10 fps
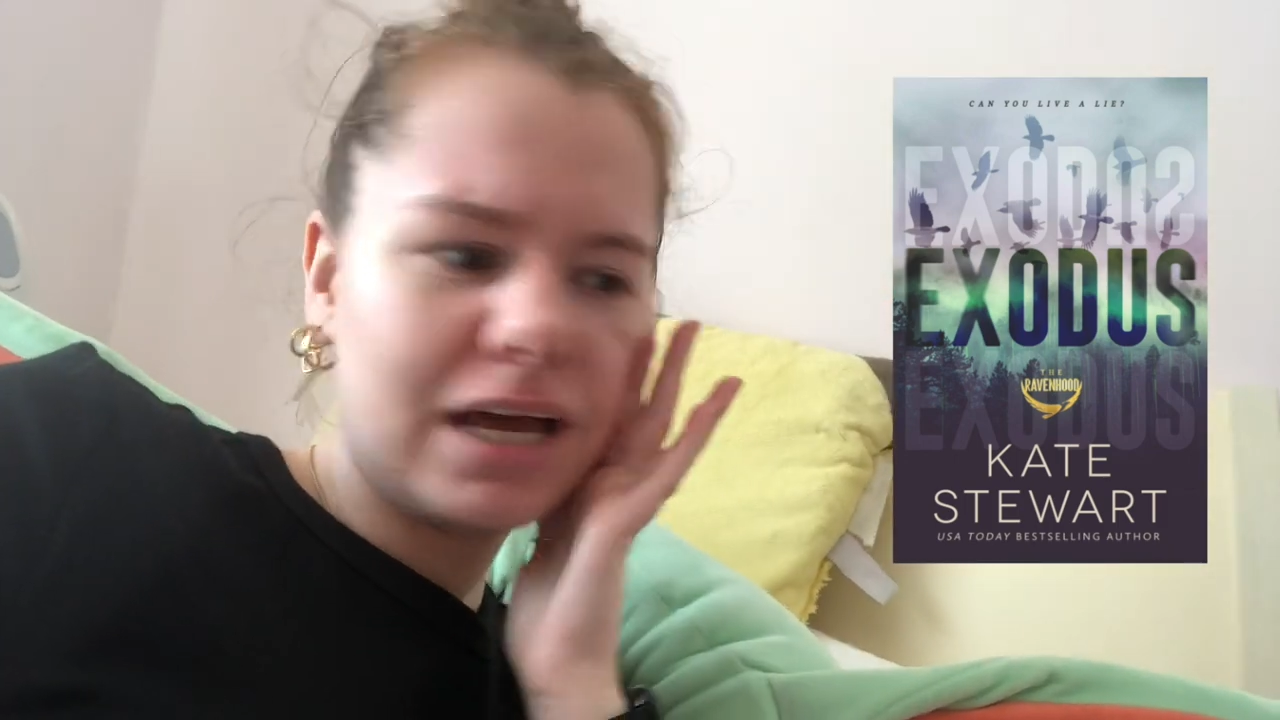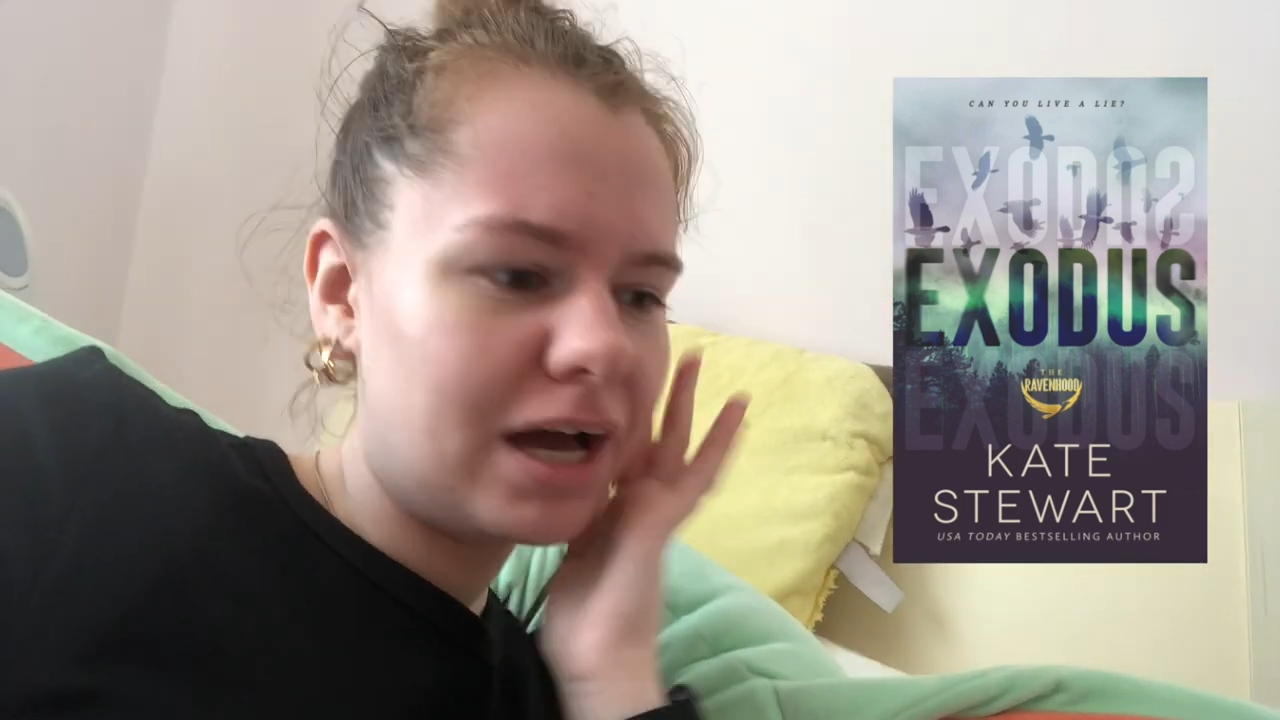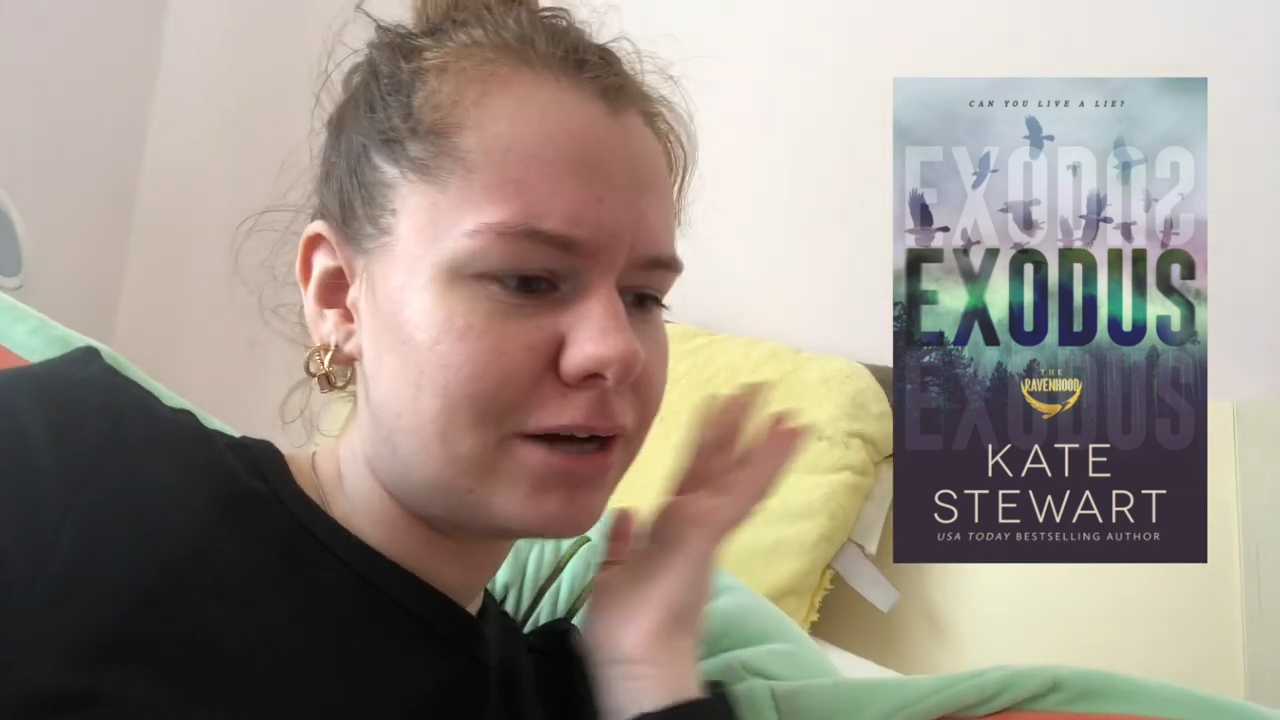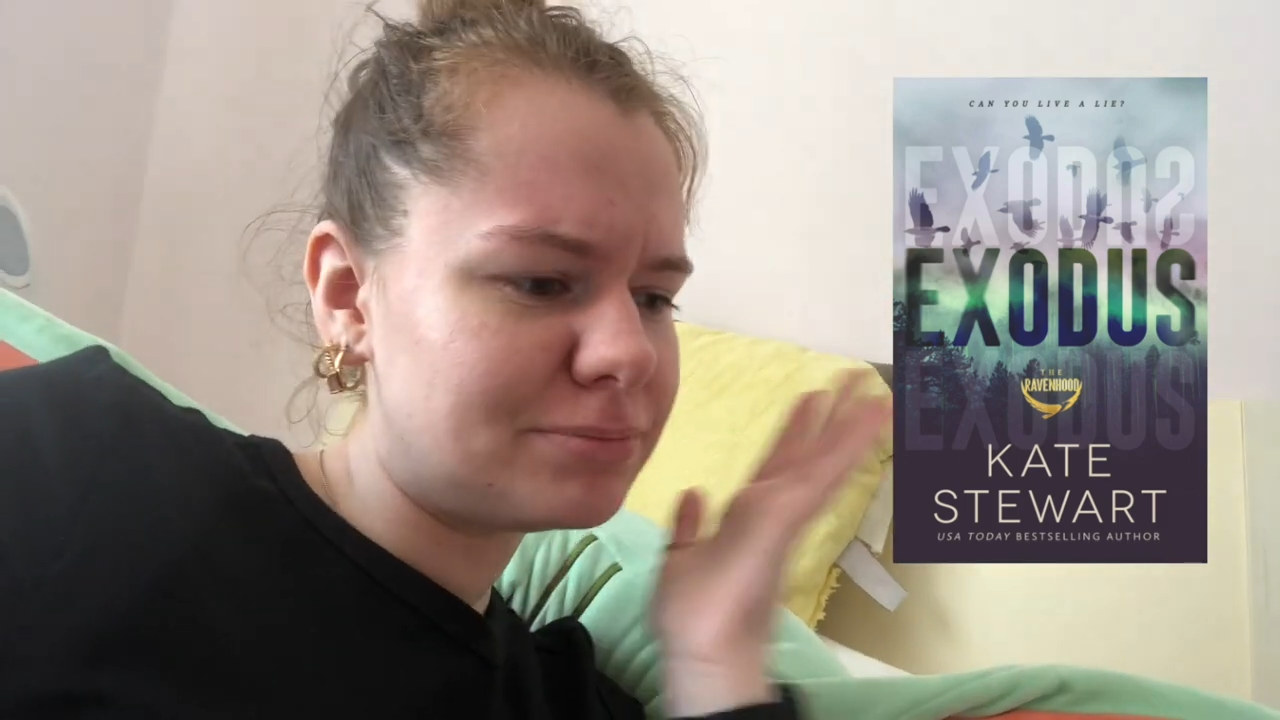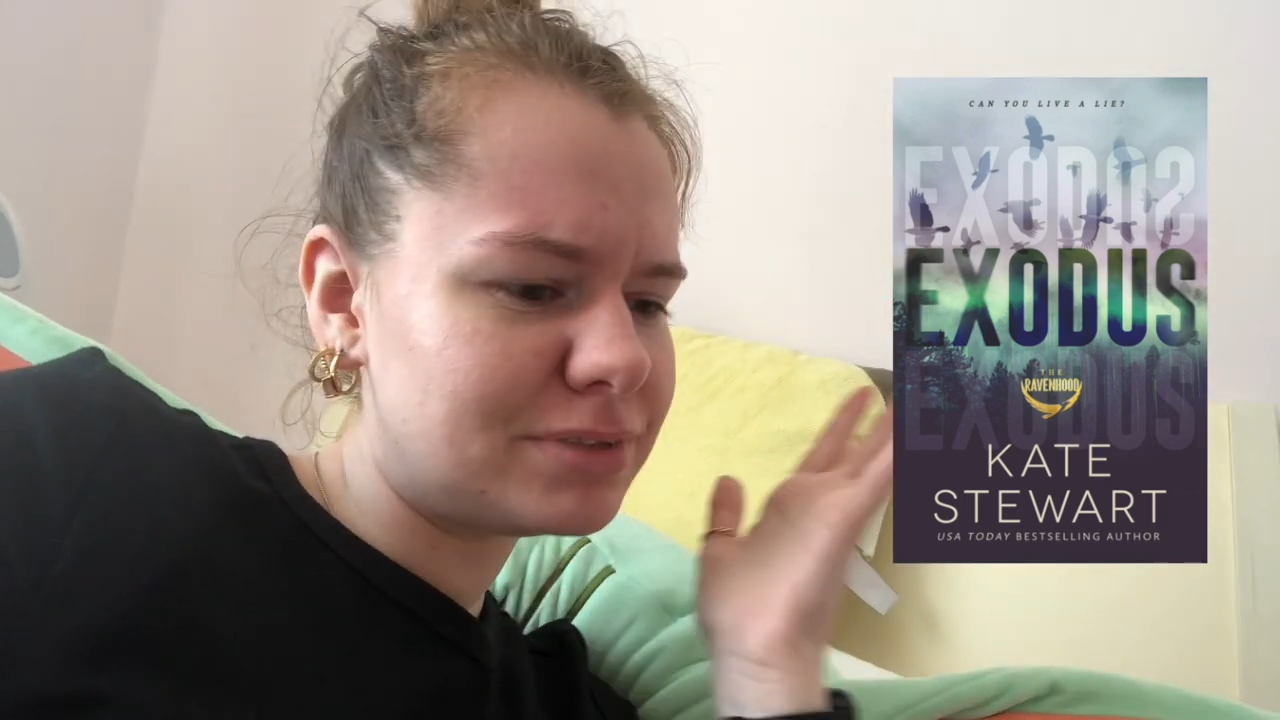
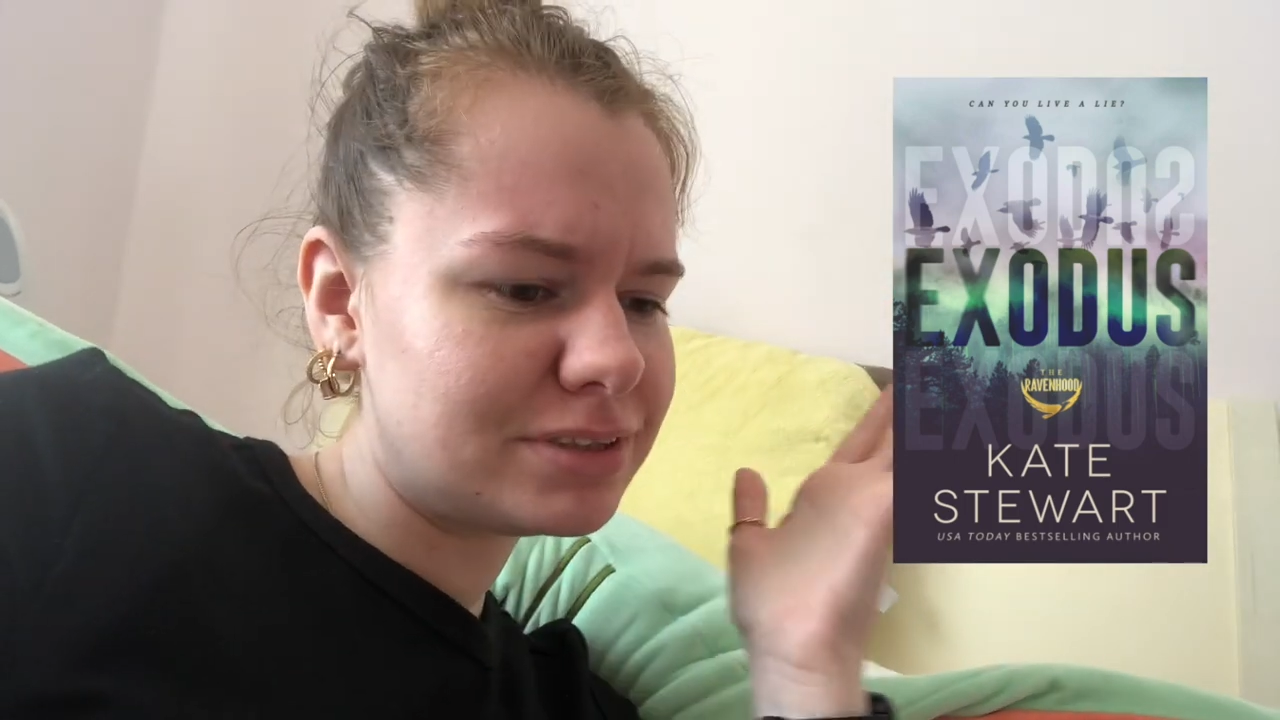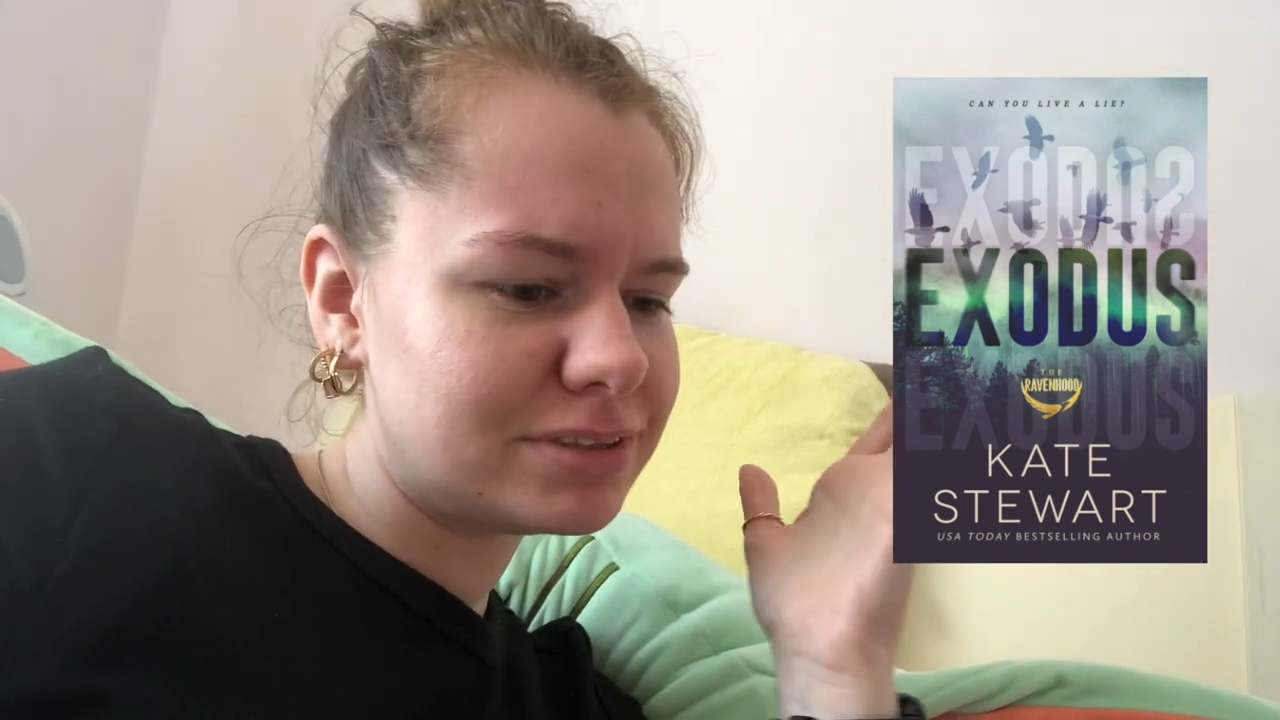um